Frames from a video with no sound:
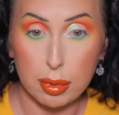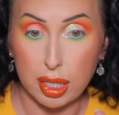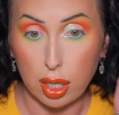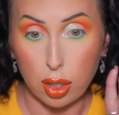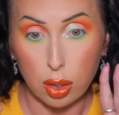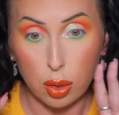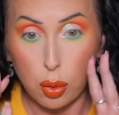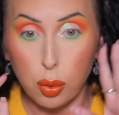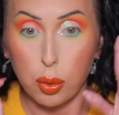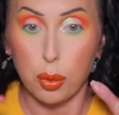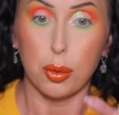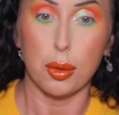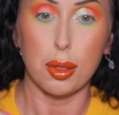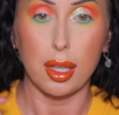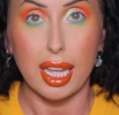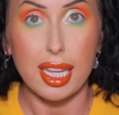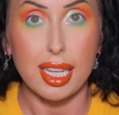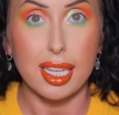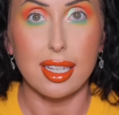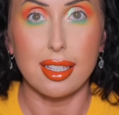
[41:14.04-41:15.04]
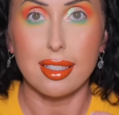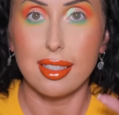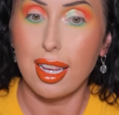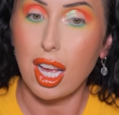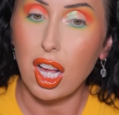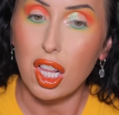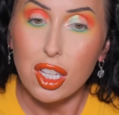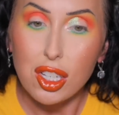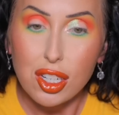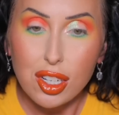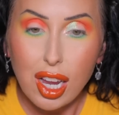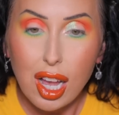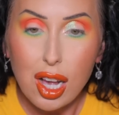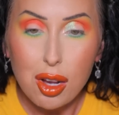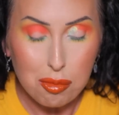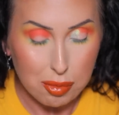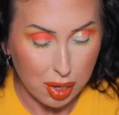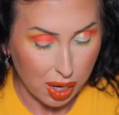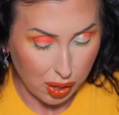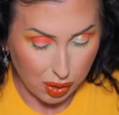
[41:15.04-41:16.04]
a cool, like, color
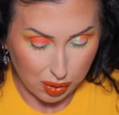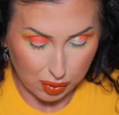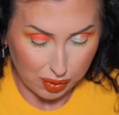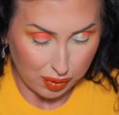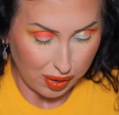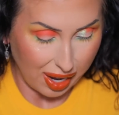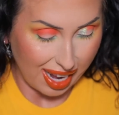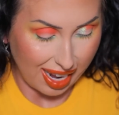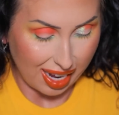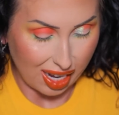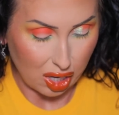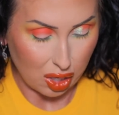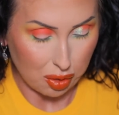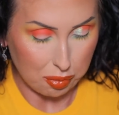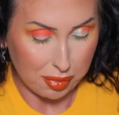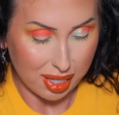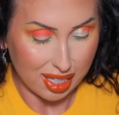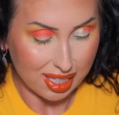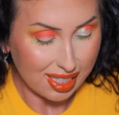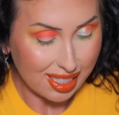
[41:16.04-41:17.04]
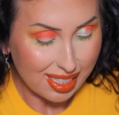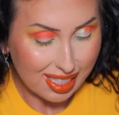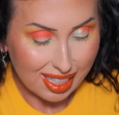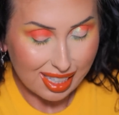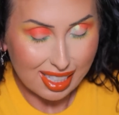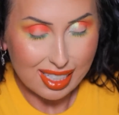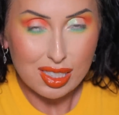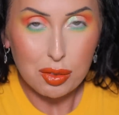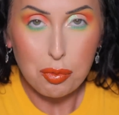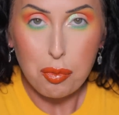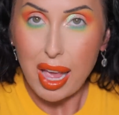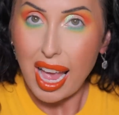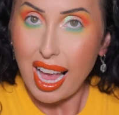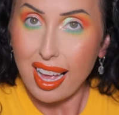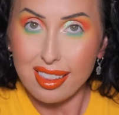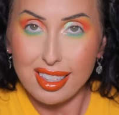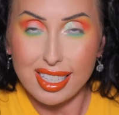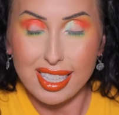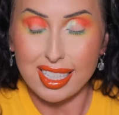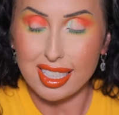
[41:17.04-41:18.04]
combo. I'm into this
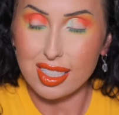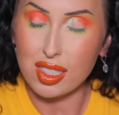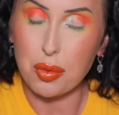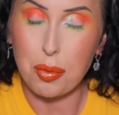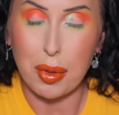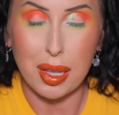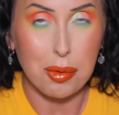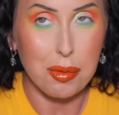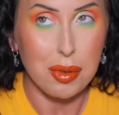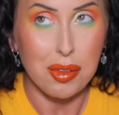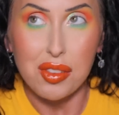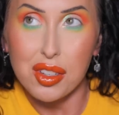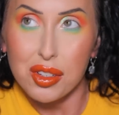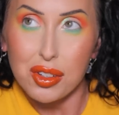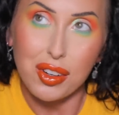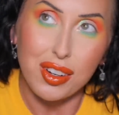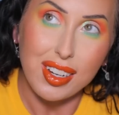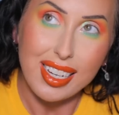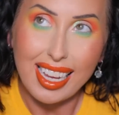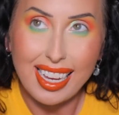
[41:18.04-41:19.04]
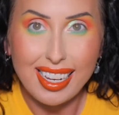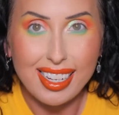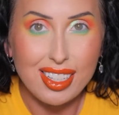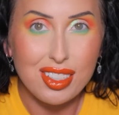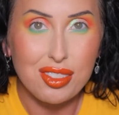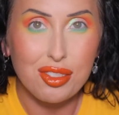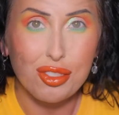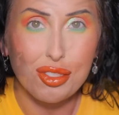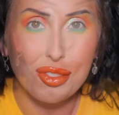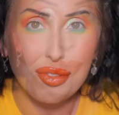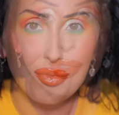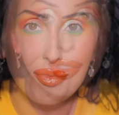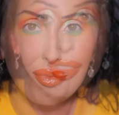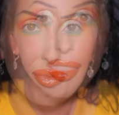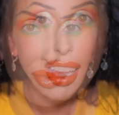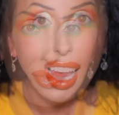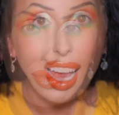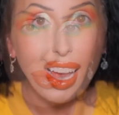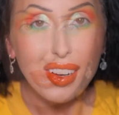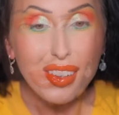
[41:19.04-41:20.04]
palette. It's making me feel creative.
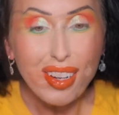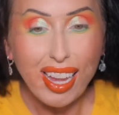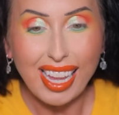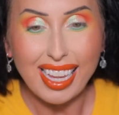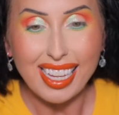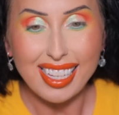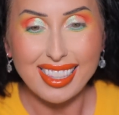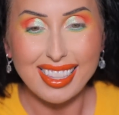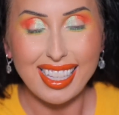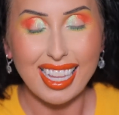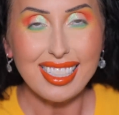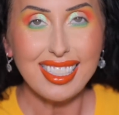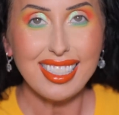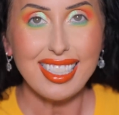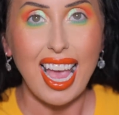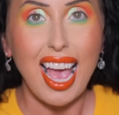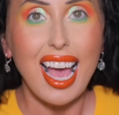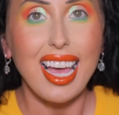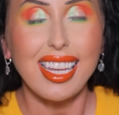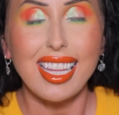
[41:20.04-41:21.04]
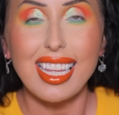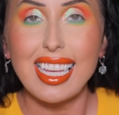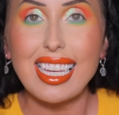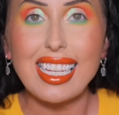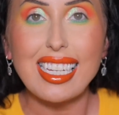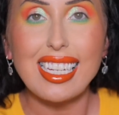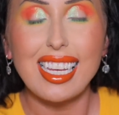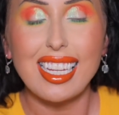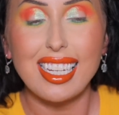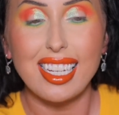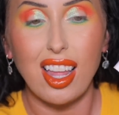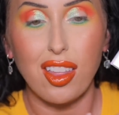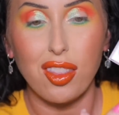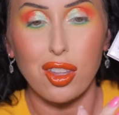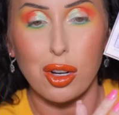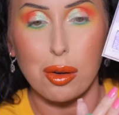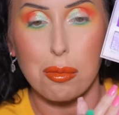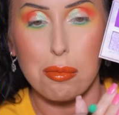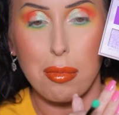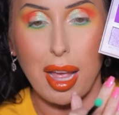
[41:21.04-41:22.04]
Okay, let's add in
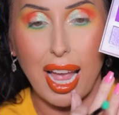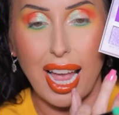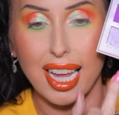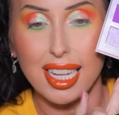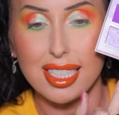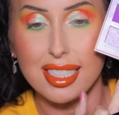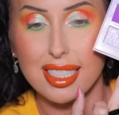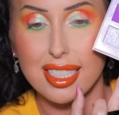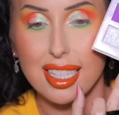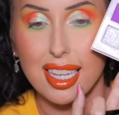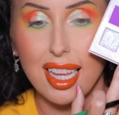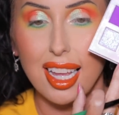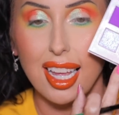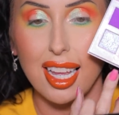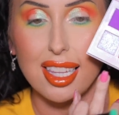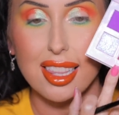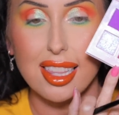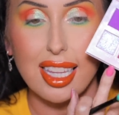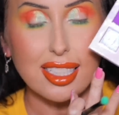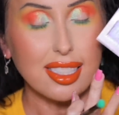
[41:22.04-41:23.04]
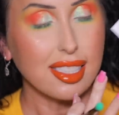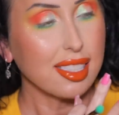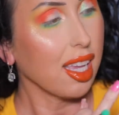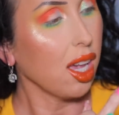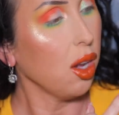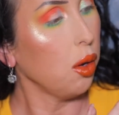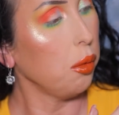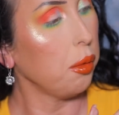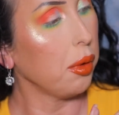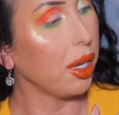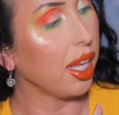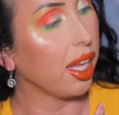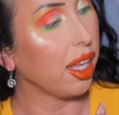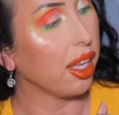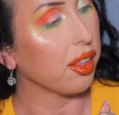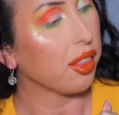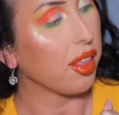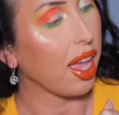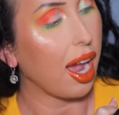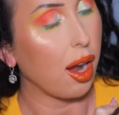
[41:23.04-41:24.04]
another matte. Let's go
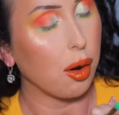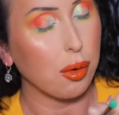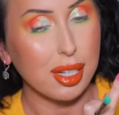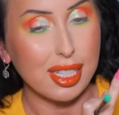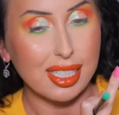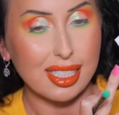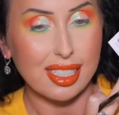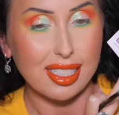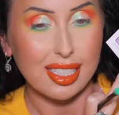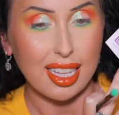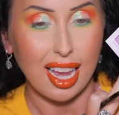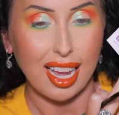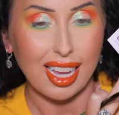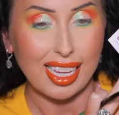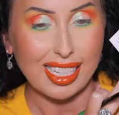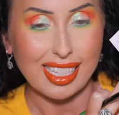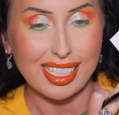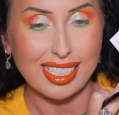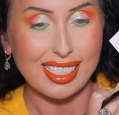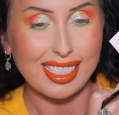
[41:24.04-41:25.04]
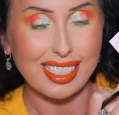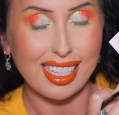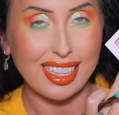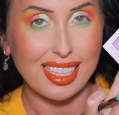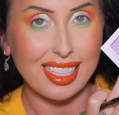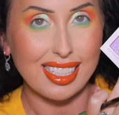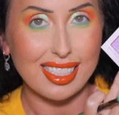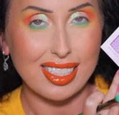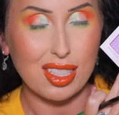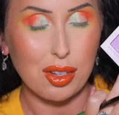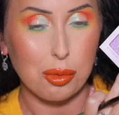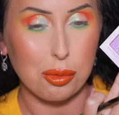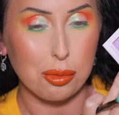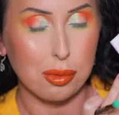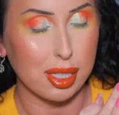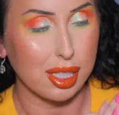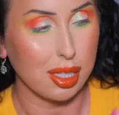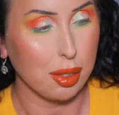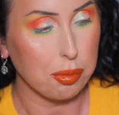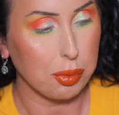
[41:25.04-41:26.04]
with Out of Sight. This
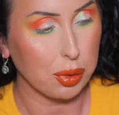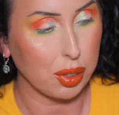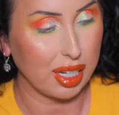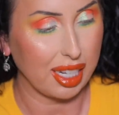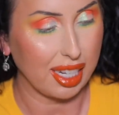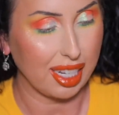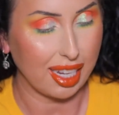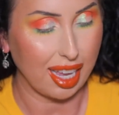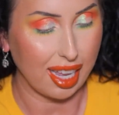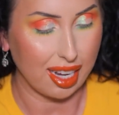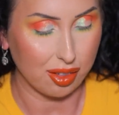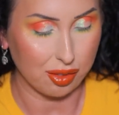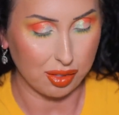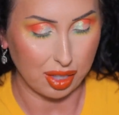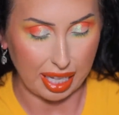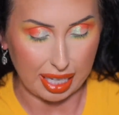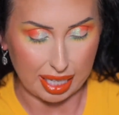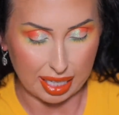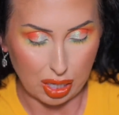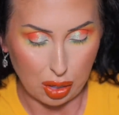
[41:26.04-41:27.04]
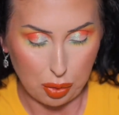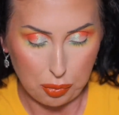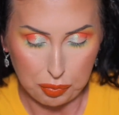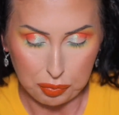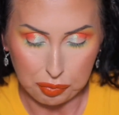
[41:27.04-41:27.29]
really pretty kind of, like,